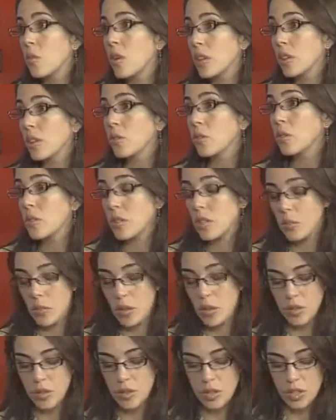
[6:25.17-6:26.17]
is going
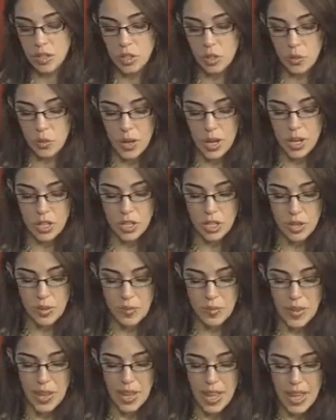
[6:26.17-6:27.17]
through a similar
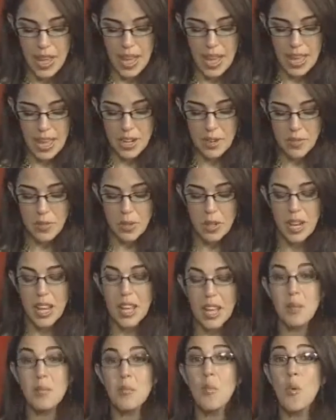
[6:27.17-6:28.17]
situation. And
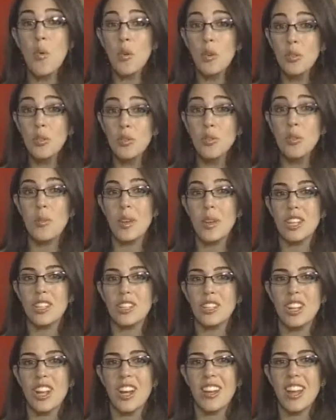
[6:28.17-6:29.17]
if you'd like more
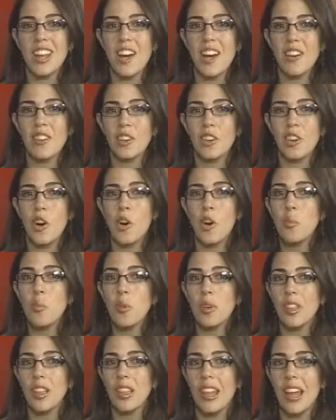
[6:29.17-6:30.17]
information on how to
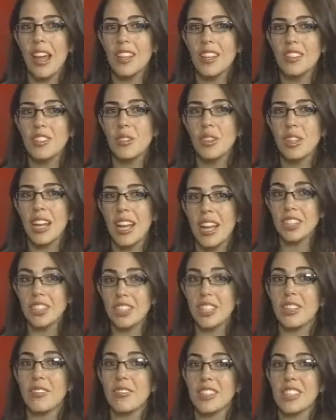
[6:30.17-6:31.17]
cope with a loss, you
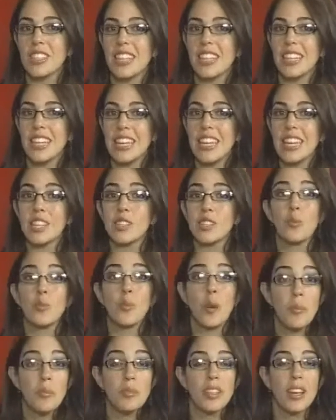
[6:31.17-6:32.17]
can actually visit
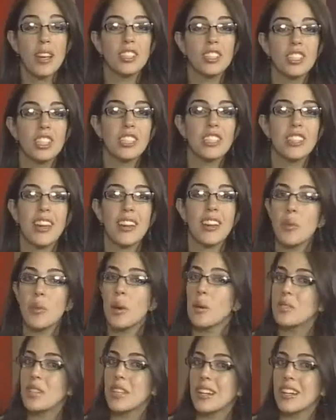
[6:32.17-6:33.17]
Ligia's website.
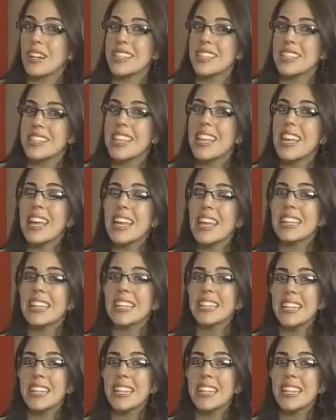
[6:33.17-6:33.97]
She's got a website and it's